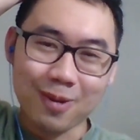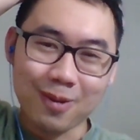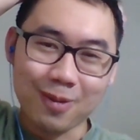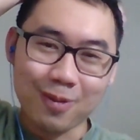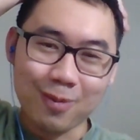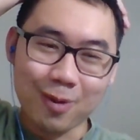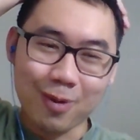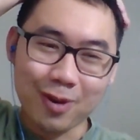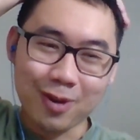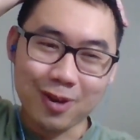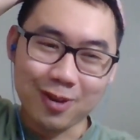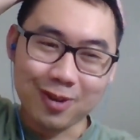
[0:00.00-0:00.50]

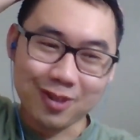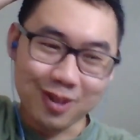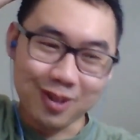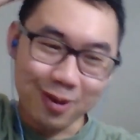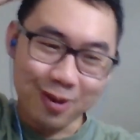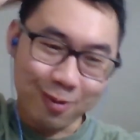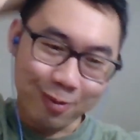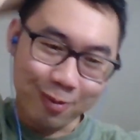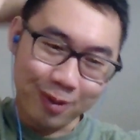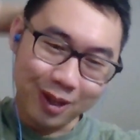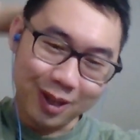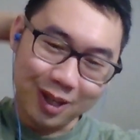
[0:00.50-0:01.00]
Warriors
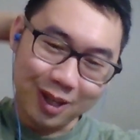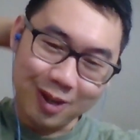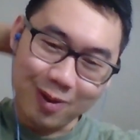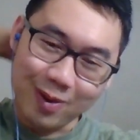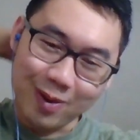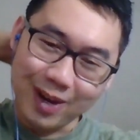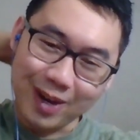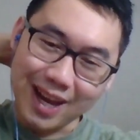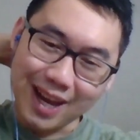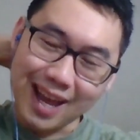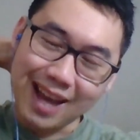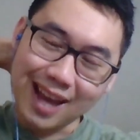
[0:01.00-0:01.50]
don't really know
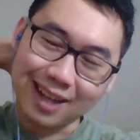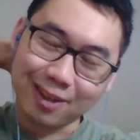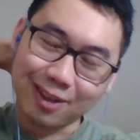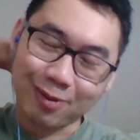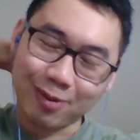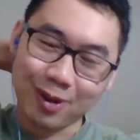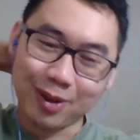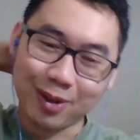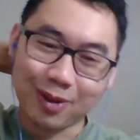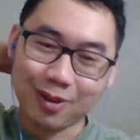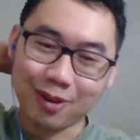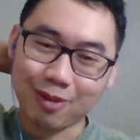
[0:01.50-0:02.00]
how to act
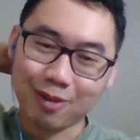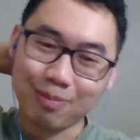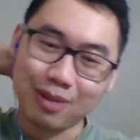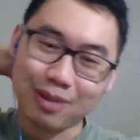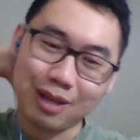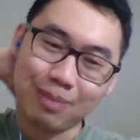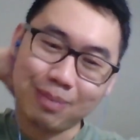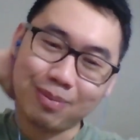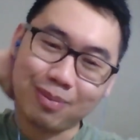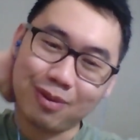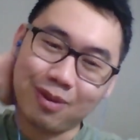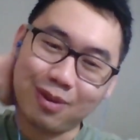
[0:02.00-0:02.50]
around other
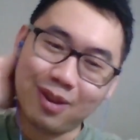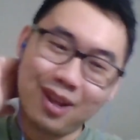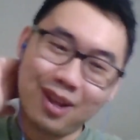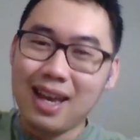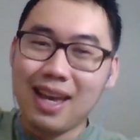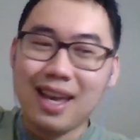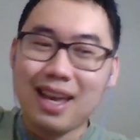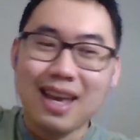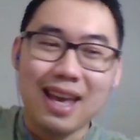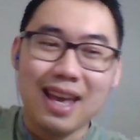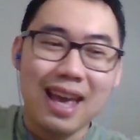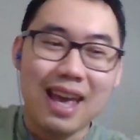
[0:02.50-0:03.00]
people.
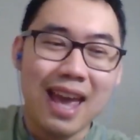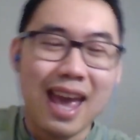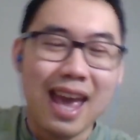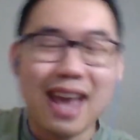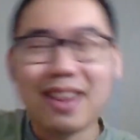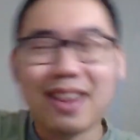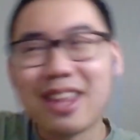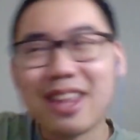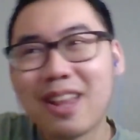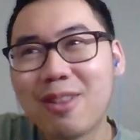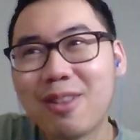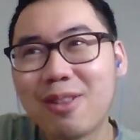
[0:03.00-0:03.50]

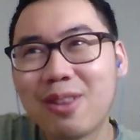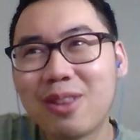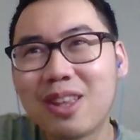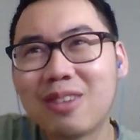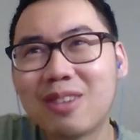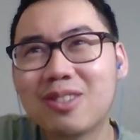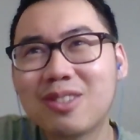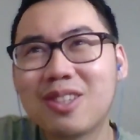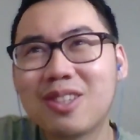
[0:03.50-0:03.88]
And then there's